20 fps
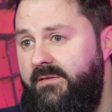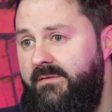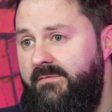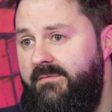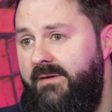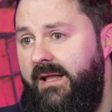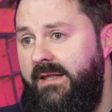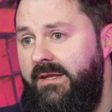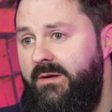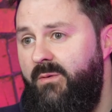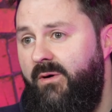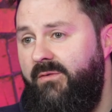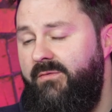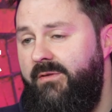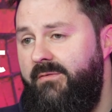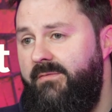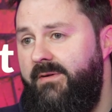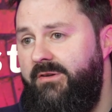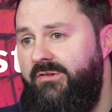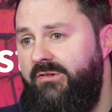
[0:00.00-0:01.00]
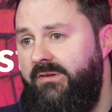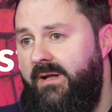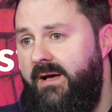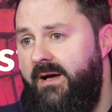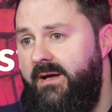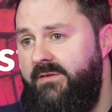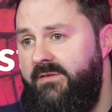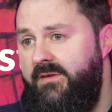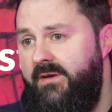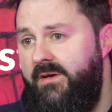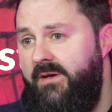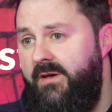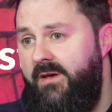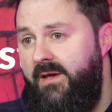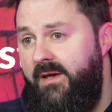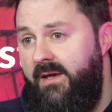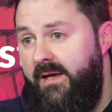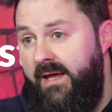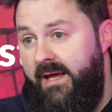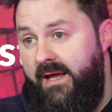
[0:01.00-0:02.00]
the value of the visualizer.
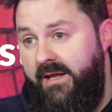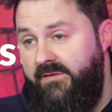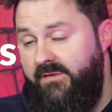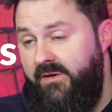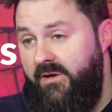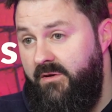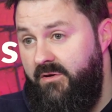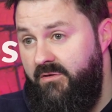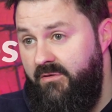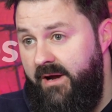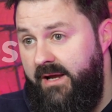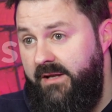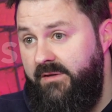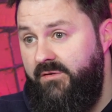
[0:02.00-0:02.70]
It's a great